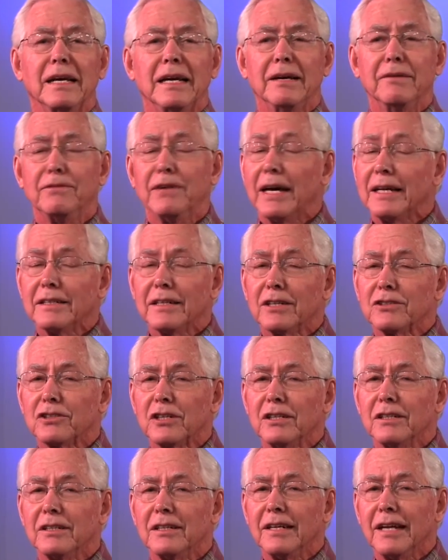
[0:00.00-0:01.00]
If that
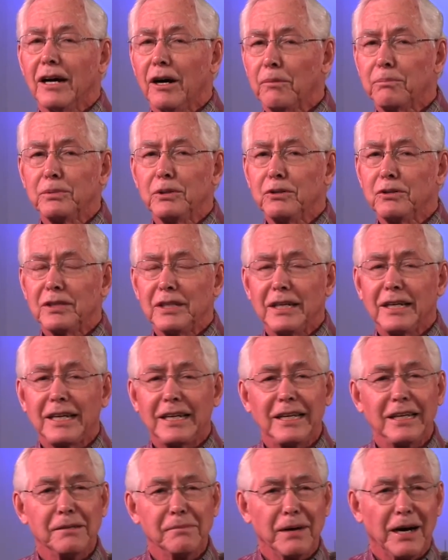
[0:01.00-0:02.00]
doesn't help you
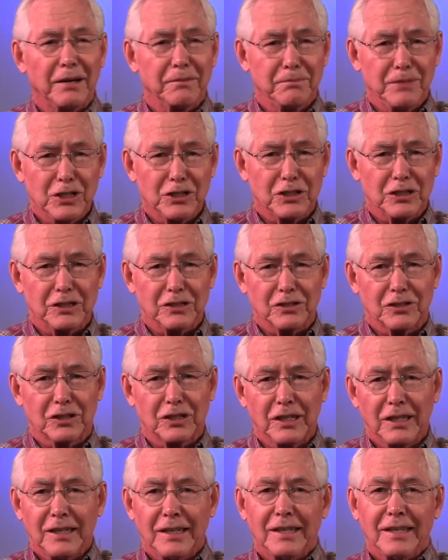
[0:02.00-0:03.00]
thinking about missions,